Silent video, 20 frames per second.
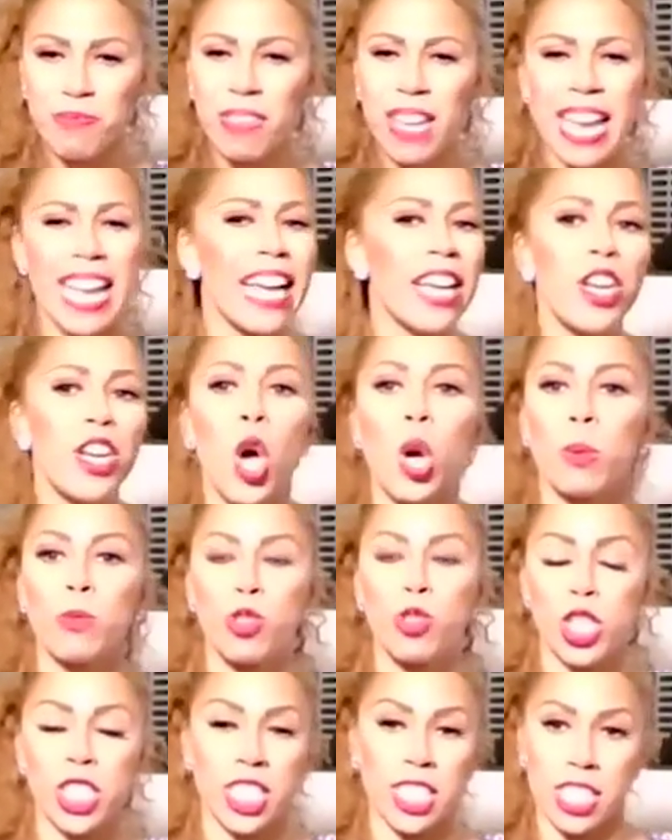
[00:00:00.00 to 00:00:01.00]
in-home
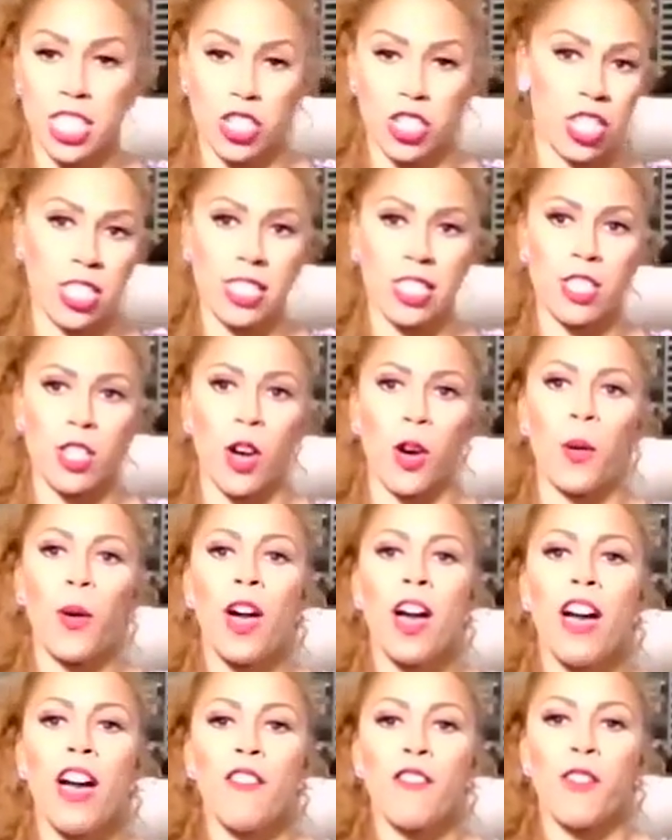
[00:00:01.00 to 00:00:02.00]
traditions. So
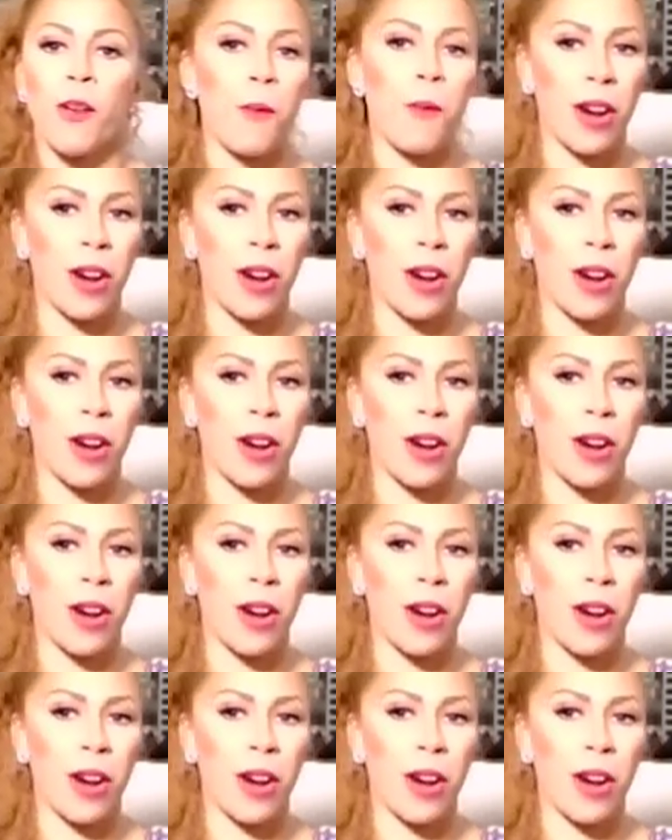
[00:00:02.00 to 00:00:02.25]
from